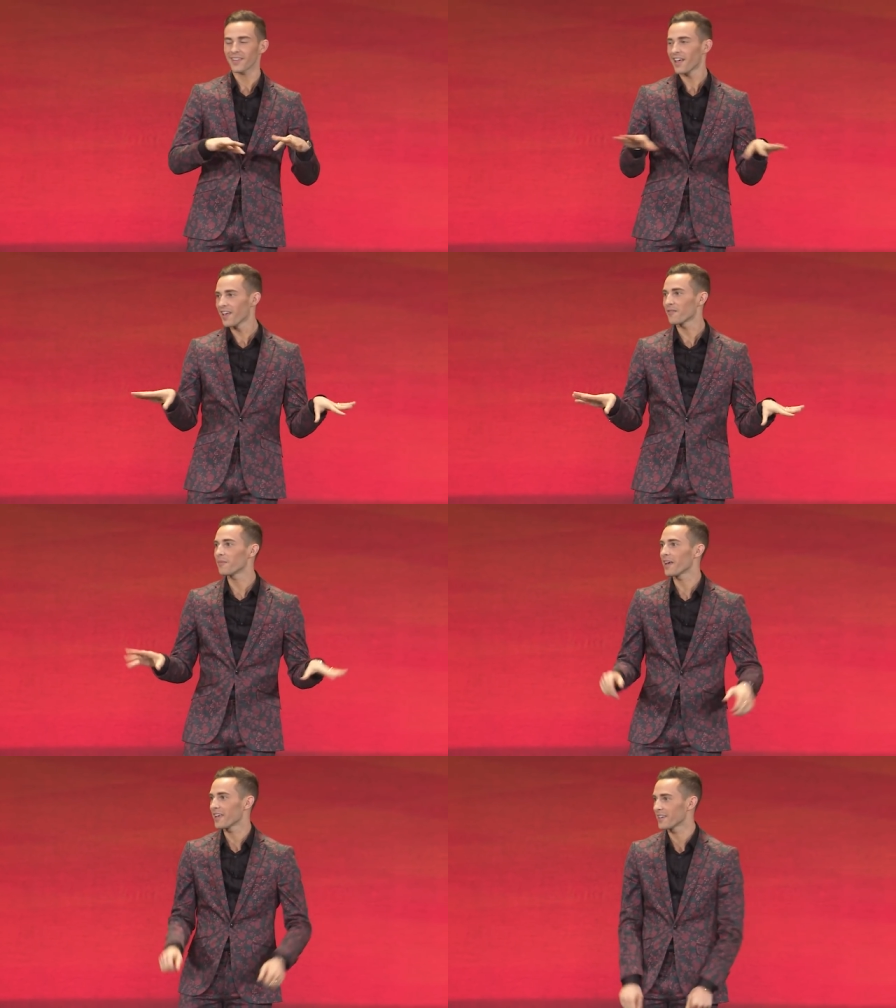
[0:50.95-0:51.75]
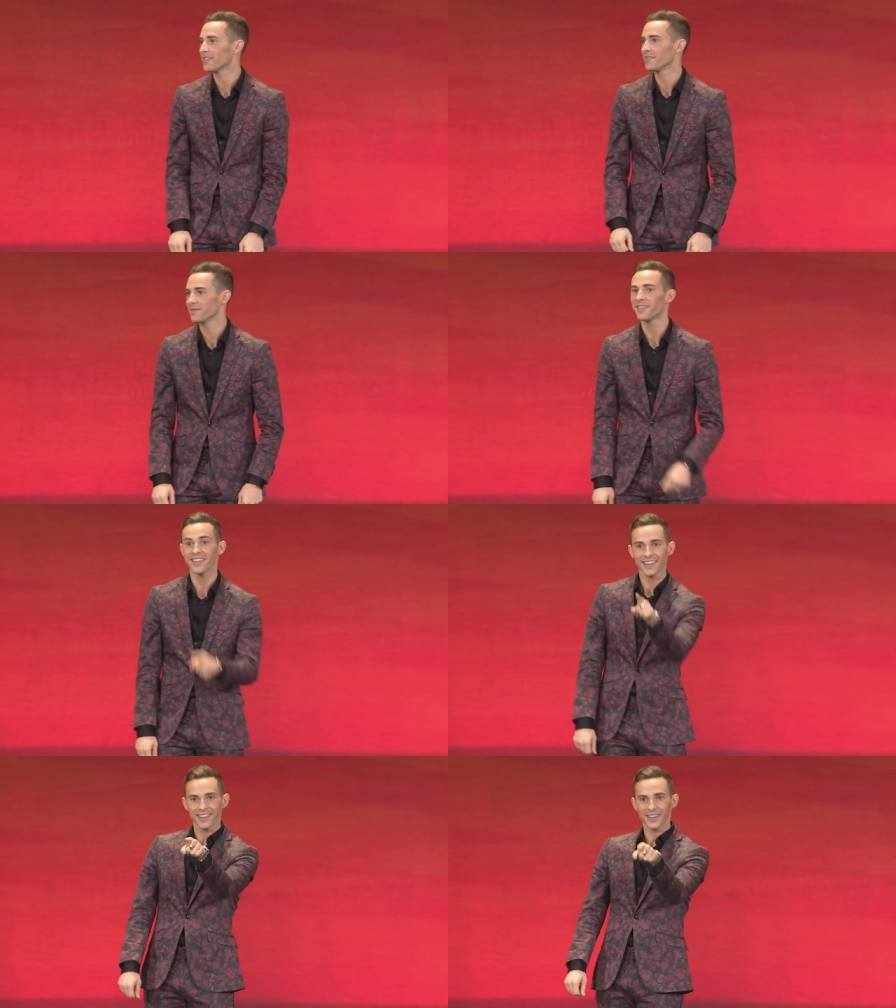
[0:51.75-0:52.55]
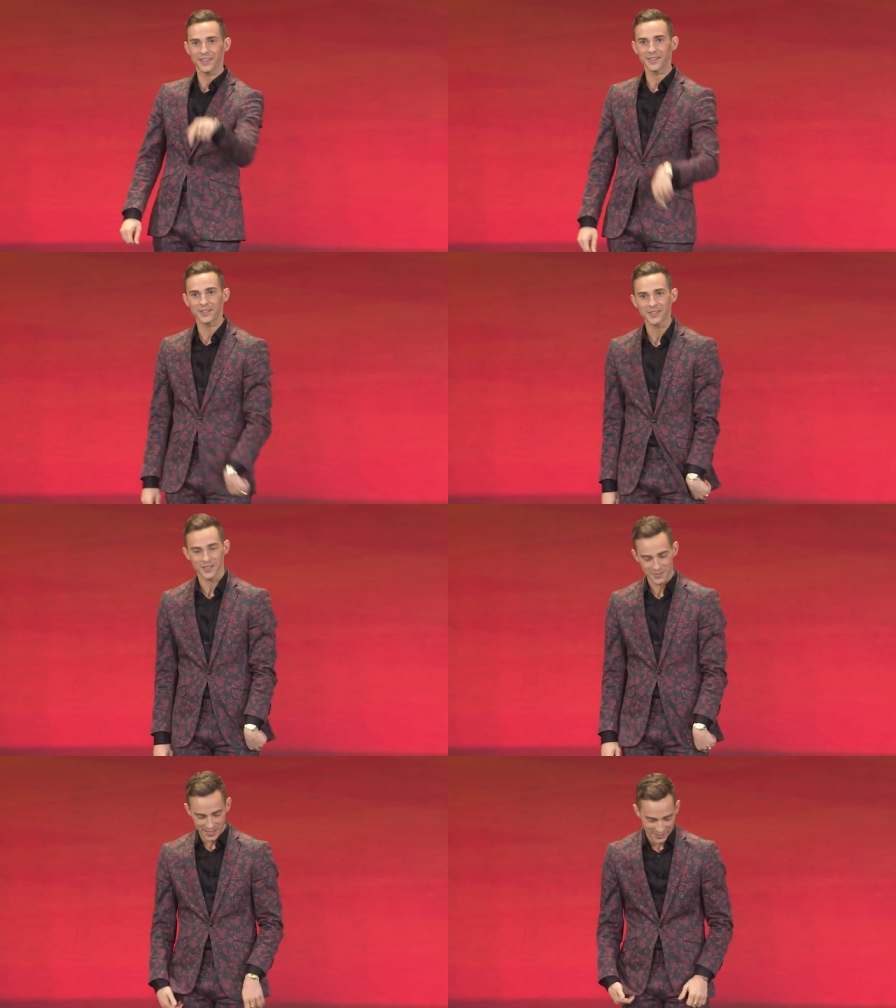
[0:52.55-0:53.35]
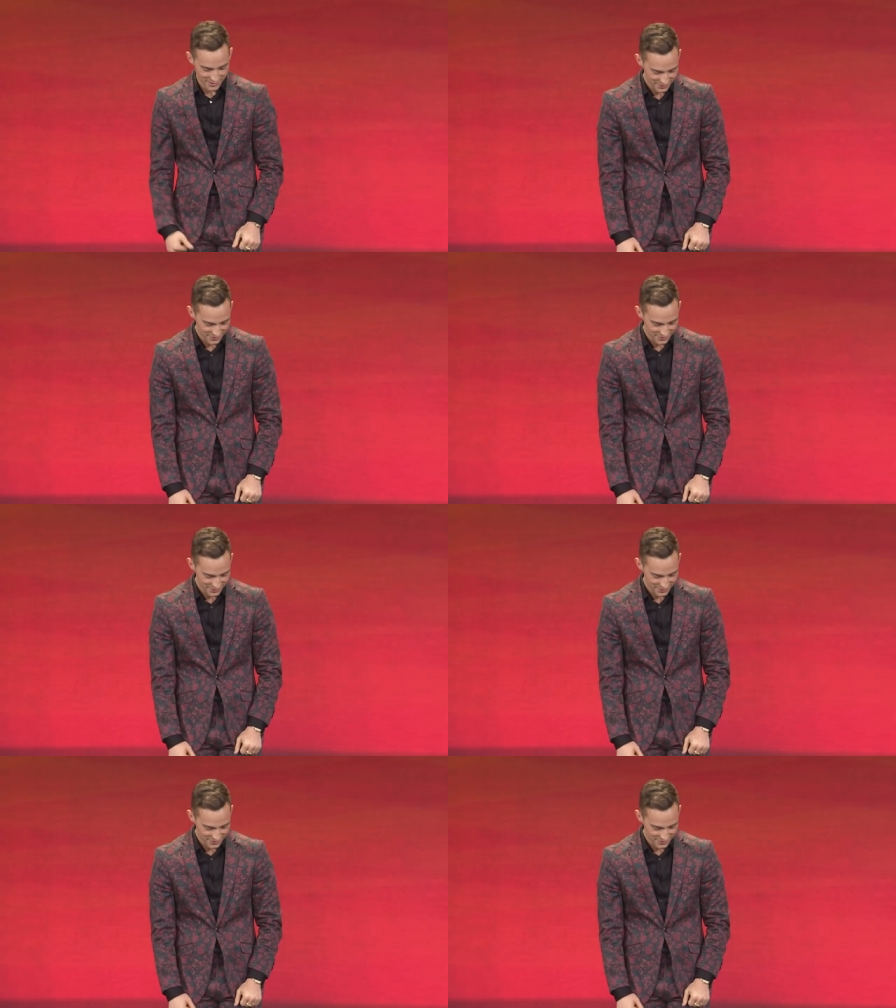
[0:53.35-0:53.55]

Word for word: I have my, thank you so much